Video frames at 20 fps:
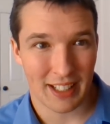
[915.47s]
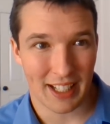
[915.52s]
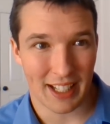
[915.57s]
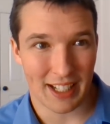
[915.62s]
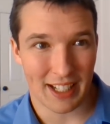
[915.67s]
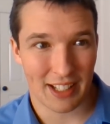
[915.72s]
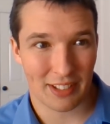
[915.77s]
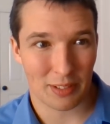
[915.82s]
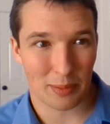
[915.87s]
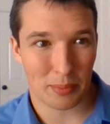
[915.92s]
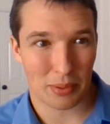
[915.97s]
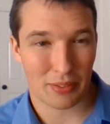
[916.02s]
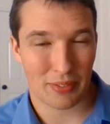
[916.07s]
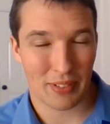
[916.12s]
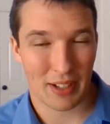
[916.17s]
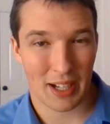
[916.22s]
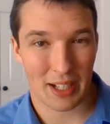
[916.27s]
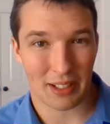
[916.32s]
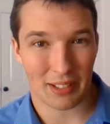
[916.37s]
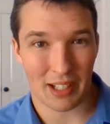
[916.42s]
and it doesn't
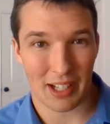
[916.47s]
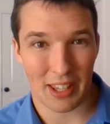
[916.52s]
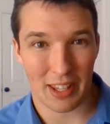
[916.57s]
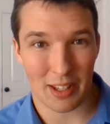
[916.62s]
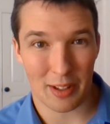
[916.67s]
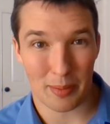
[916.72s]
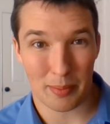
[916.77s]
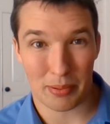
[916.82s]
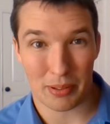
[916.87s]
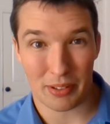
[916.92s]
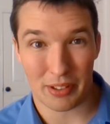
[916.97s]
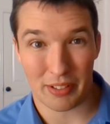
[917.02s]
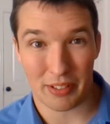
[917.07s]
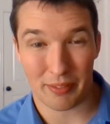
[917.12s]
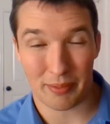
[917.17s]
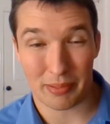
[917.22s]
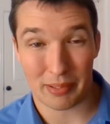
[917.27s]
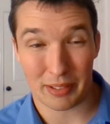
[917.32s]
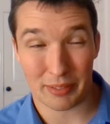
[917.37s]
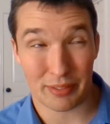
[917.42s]
provide a lot of
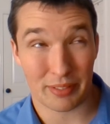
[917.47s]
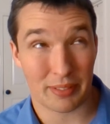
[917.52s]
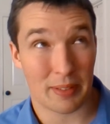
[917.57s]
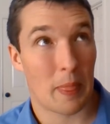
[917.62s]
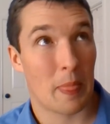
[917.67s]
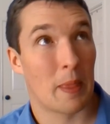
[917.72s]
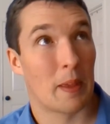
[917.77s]
the